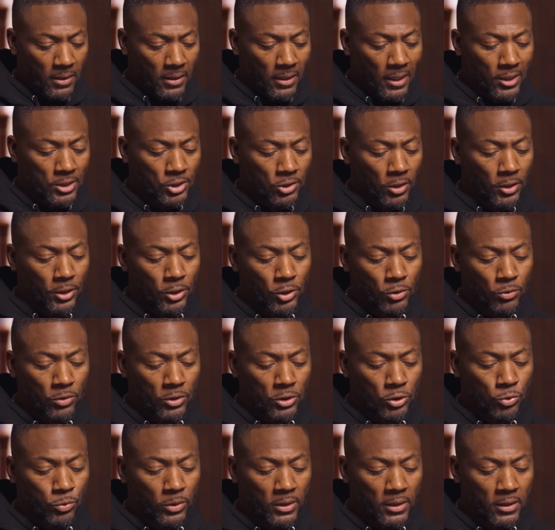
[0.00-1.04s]
I saw you on
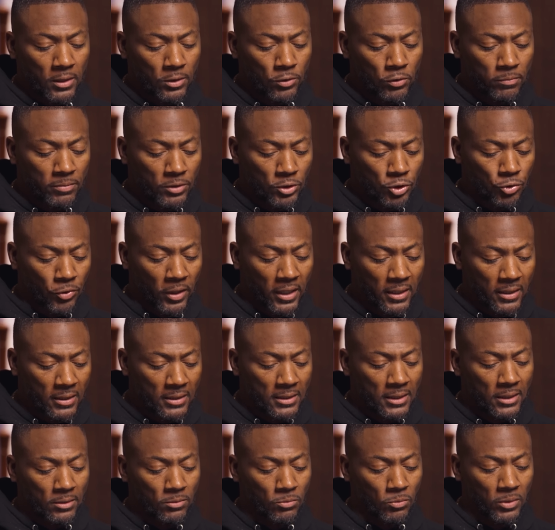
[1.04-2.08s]
Twitter. You've been training
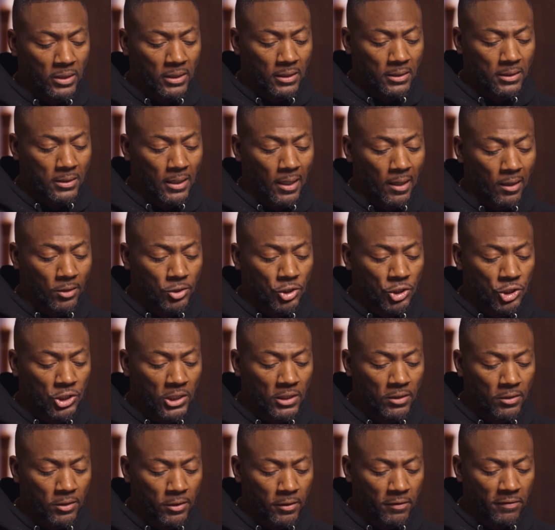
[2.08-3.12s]
10 weeks. I'll
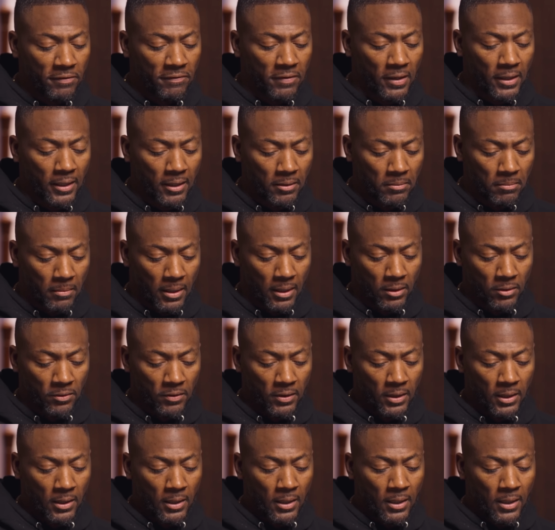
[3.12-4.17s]
shit in your fucking mouth.
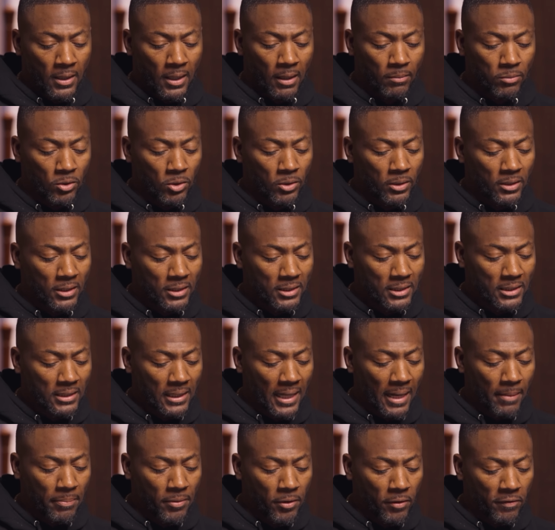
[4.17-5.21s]
I'm going to
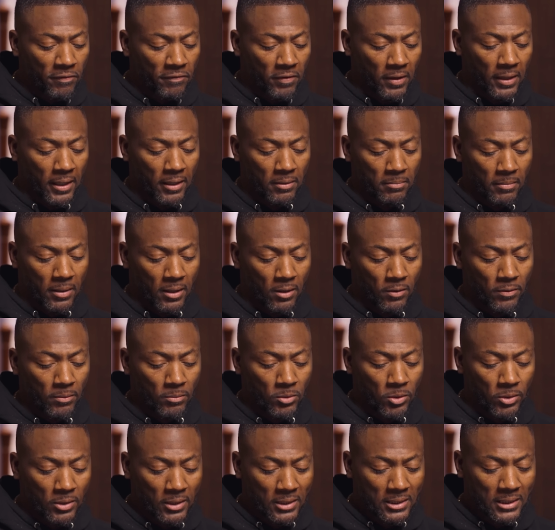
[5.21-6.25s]
slap your fucking mouth. I'm
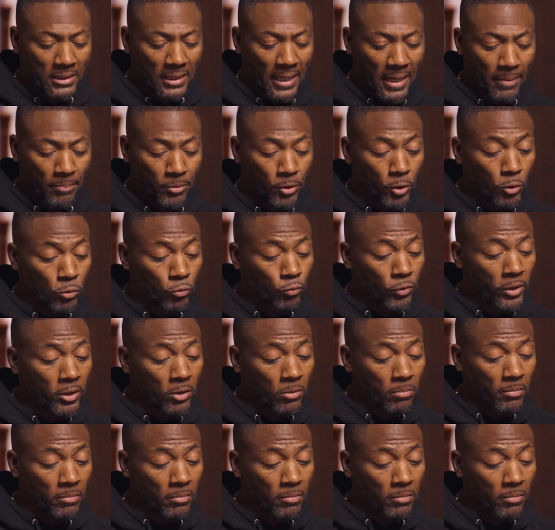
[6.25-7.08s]
going to slap your real